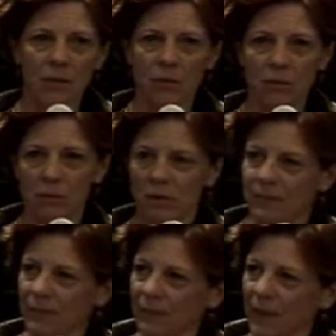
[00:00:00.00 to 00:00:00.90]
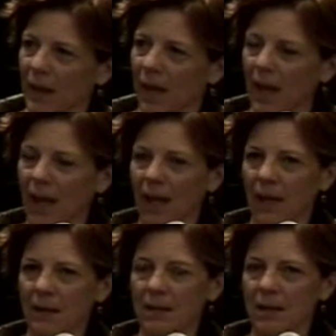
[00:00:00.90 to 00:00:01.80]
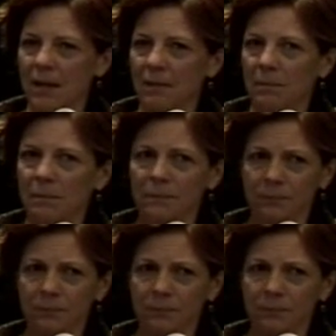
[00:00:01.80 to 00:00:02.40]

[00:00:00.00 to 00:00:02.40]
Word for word: school and um,